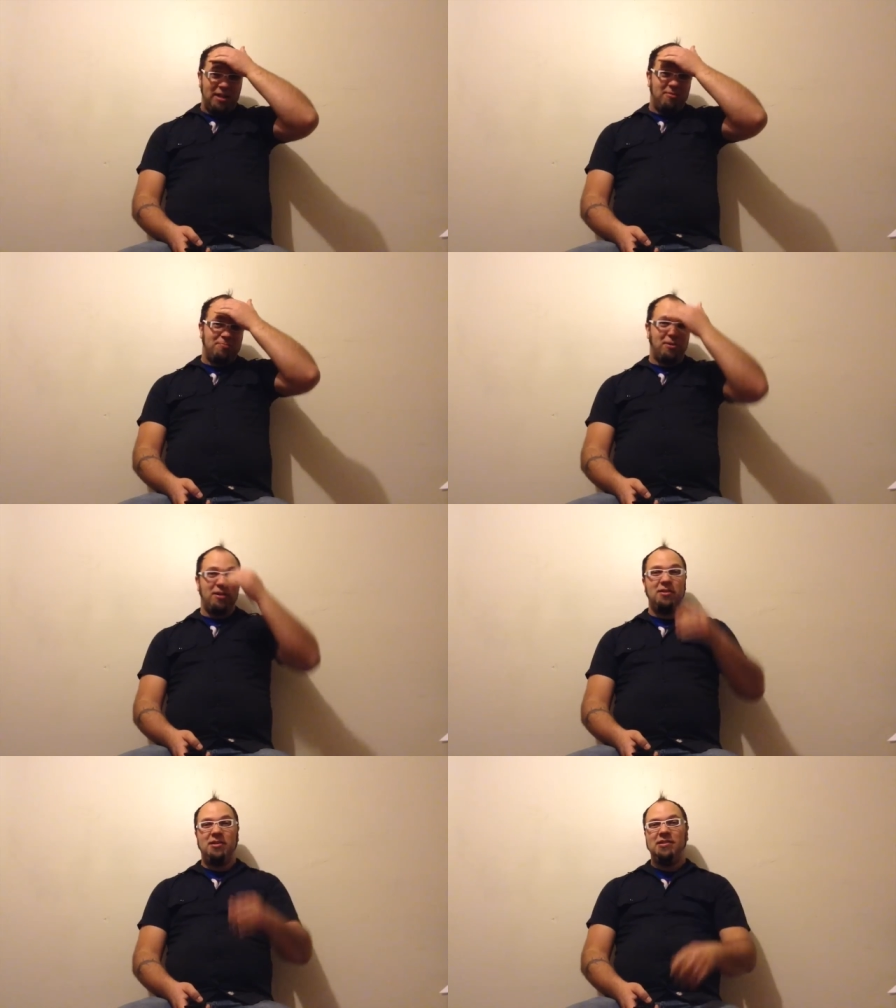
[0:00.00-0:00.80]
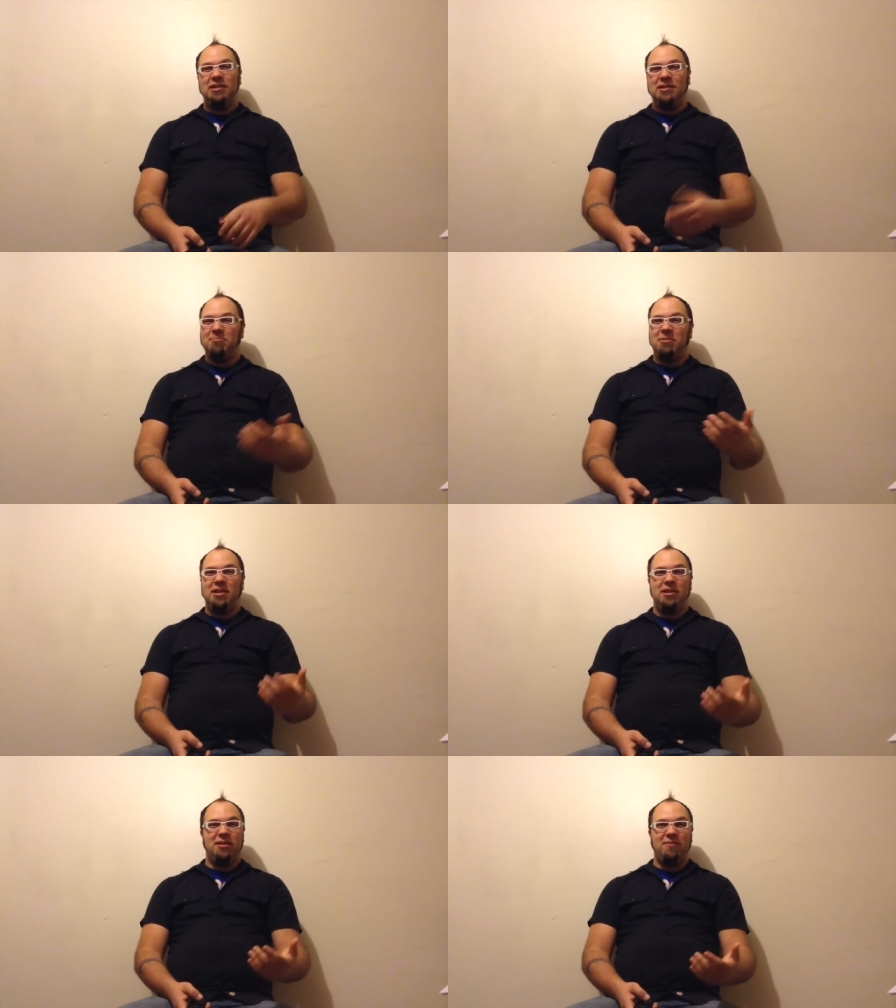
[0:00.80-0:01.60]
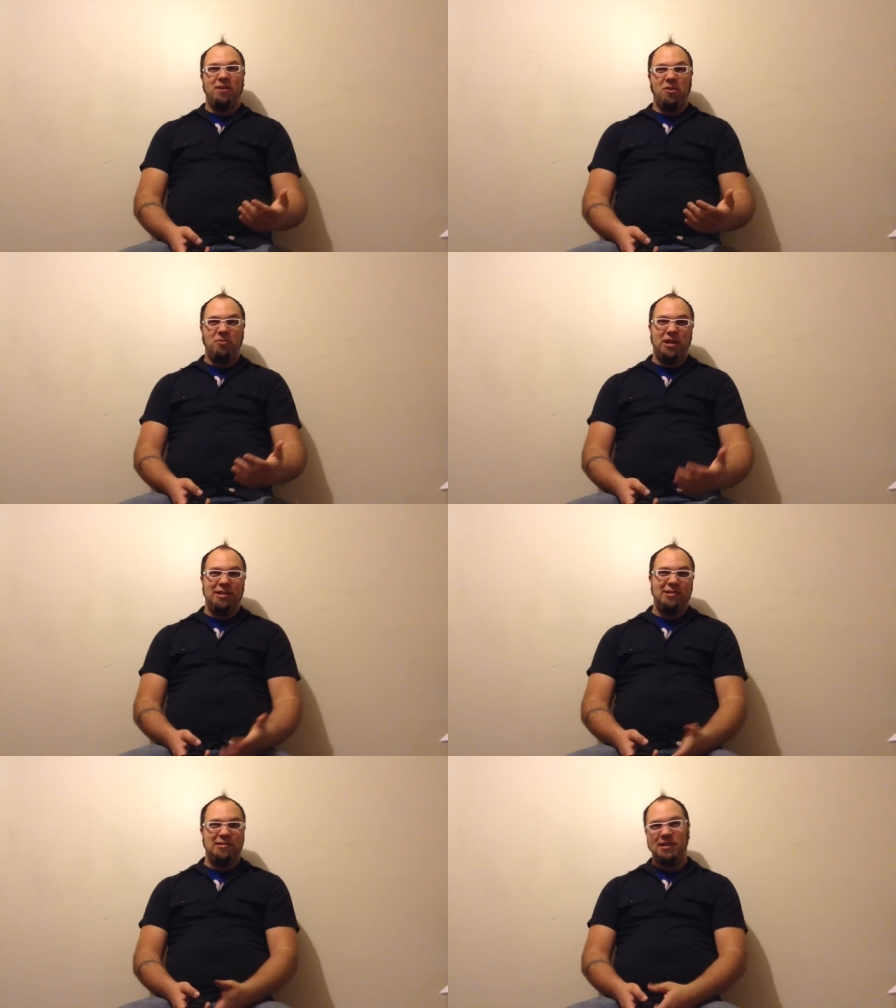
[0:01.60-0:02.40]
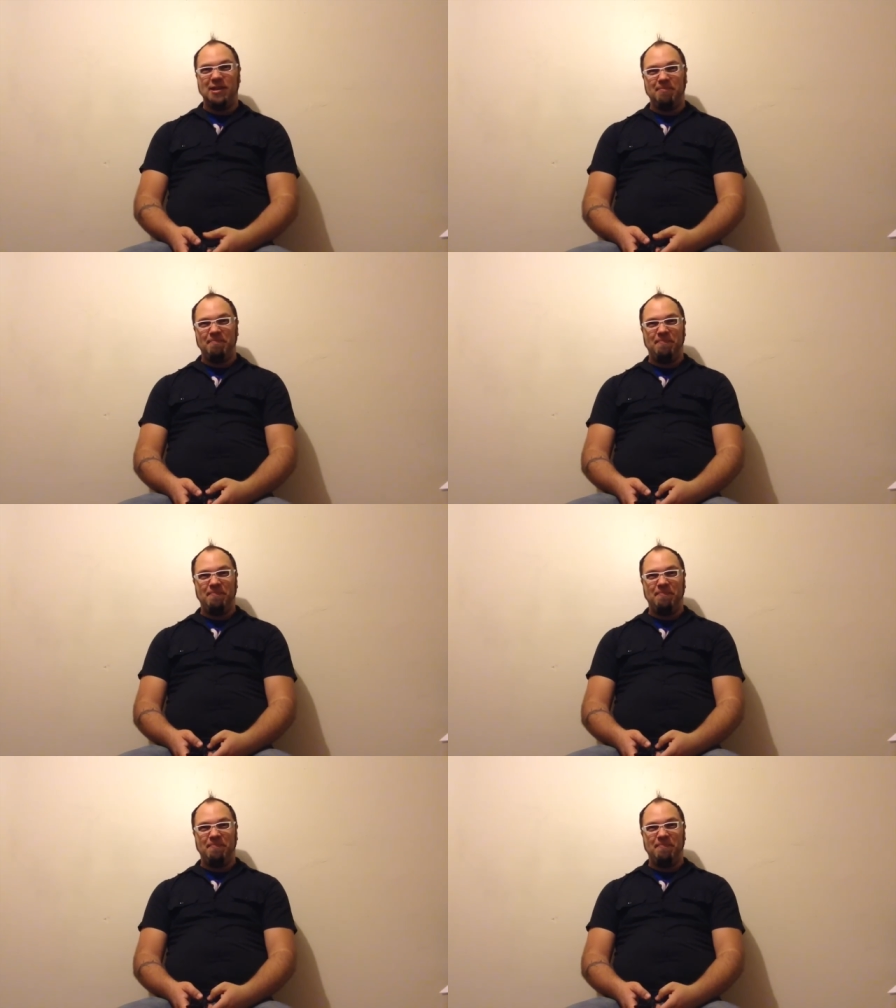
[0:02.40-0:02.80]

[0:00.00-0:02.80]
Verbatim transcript: that was part of the disease, and we didn't even know it at the time.